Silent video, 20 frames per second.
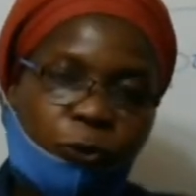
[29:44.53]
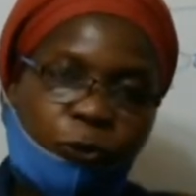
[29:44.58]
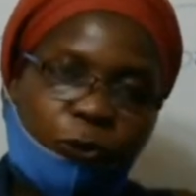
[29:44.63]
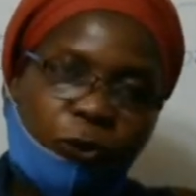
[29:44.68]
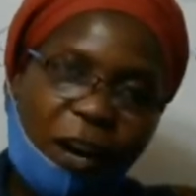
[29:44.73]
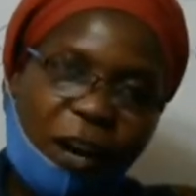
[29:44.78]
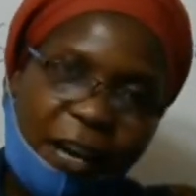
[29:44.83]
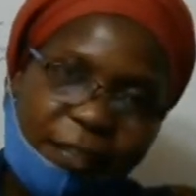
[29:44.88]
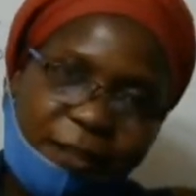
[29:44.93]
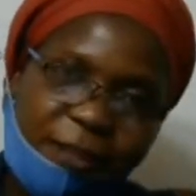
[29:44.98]

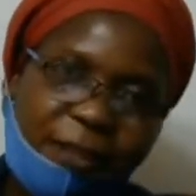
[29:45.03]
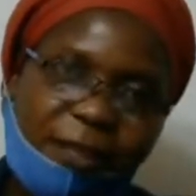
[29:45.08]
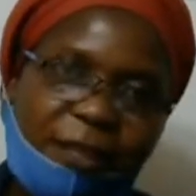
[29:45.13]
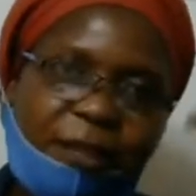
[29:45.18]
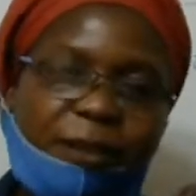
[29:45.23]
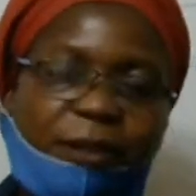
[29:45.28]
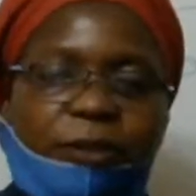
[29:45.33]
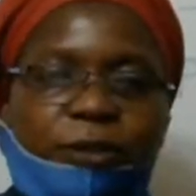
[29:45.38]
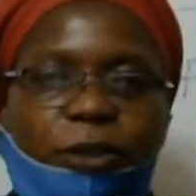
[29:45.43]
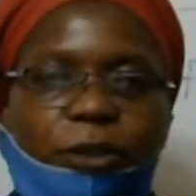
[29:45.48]
first
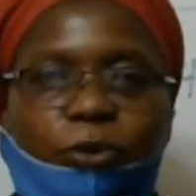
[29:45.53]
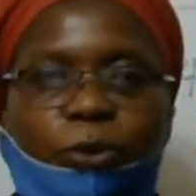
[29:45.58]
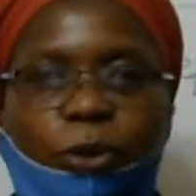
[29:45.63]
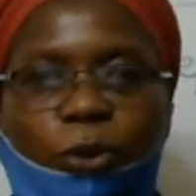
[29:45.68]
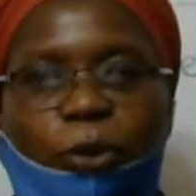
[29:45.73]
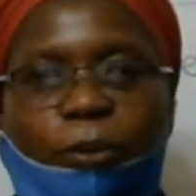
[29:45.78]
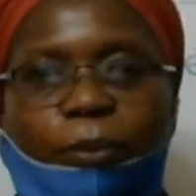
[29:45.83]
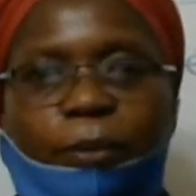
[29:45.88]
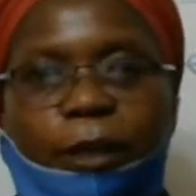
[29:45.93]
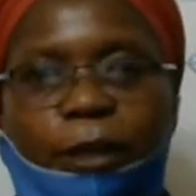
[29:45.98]
the
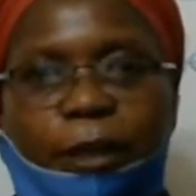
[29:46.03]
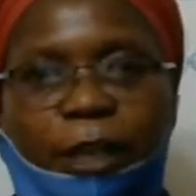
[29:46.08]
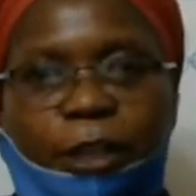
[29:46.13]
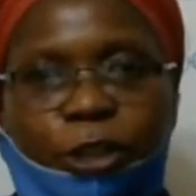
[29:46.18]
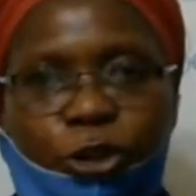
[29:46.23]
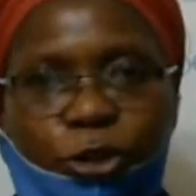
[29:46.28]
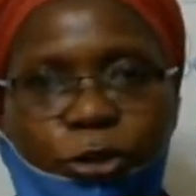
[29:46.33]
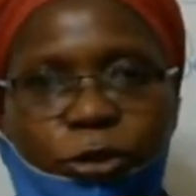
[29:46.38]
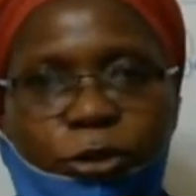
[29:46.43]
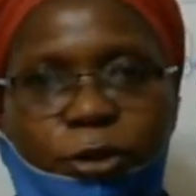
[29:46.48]

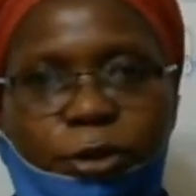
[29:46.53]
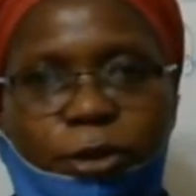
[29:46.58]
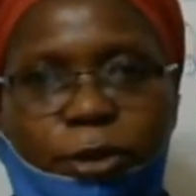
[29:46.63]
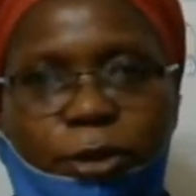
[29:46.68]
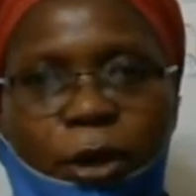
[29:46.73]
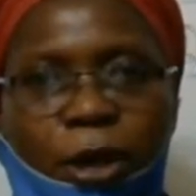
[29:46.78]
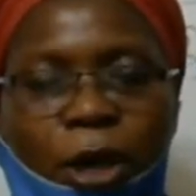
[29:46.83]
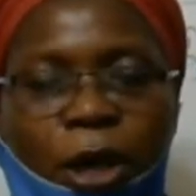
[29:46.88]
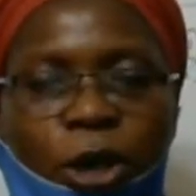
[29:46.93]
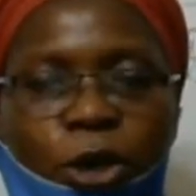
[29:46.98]
recommendations.
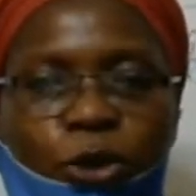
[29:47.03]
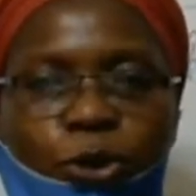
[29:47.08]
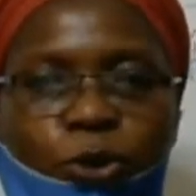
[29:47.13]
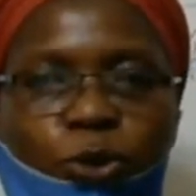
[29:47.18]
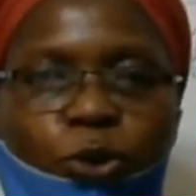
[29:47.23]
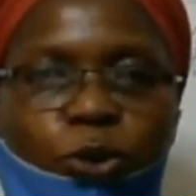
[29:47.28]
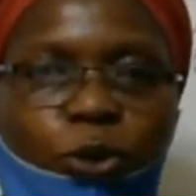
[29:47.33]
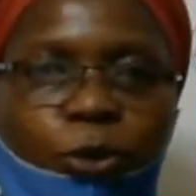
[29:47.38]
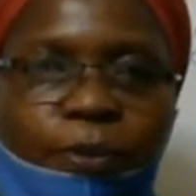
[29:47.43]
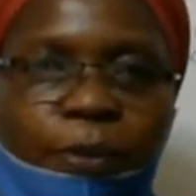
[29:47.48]
You
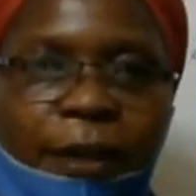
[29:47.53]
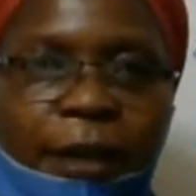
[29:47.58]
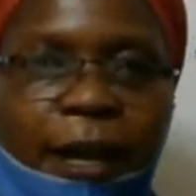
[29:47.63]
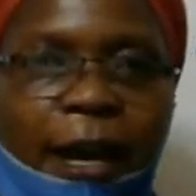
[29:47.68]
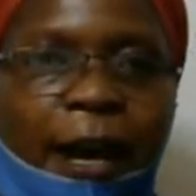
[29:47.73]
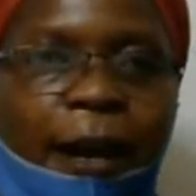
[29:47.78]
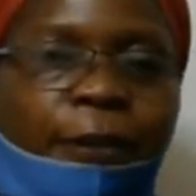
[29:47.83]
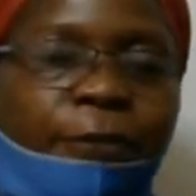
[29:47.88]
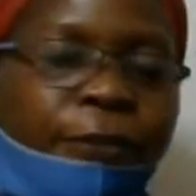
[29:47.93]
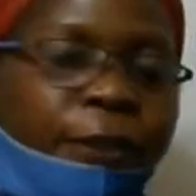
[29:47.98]
could be
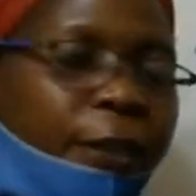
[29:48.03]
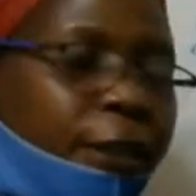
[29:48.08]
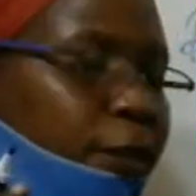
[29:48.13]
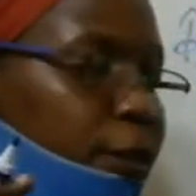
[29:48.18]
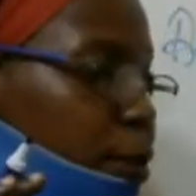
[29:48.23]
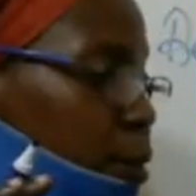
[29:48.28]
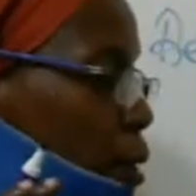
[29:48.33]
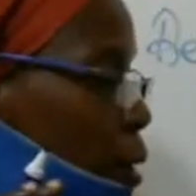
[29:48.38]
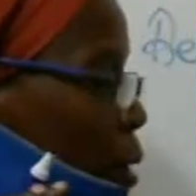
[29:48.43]
having